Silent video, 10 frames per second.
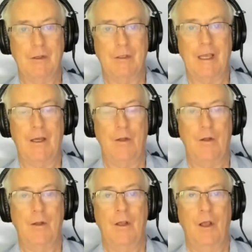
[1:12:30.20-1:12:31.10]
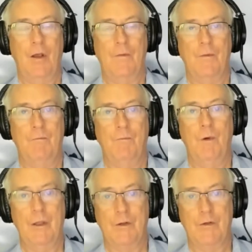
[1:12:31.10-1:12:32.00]
of scale are, are
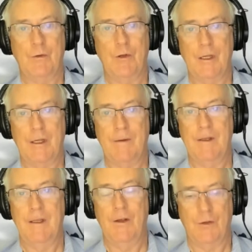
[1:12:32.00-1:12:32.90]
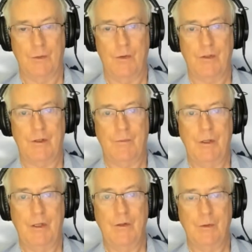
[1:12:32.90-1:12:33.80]
well and truly exhausted
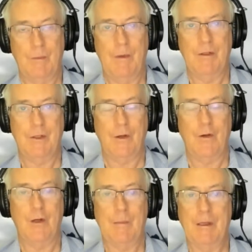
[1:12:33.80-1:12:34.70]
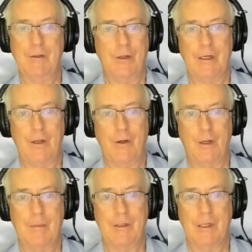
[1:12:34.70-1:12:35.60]
within your domestic economy. Certainly
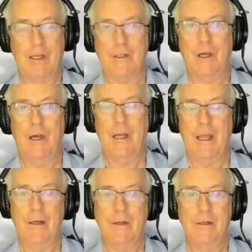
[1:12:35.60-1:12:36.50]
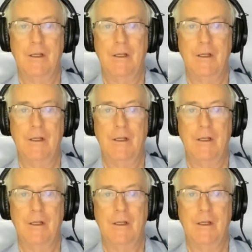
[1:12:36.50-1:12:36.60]
economies like Thailand,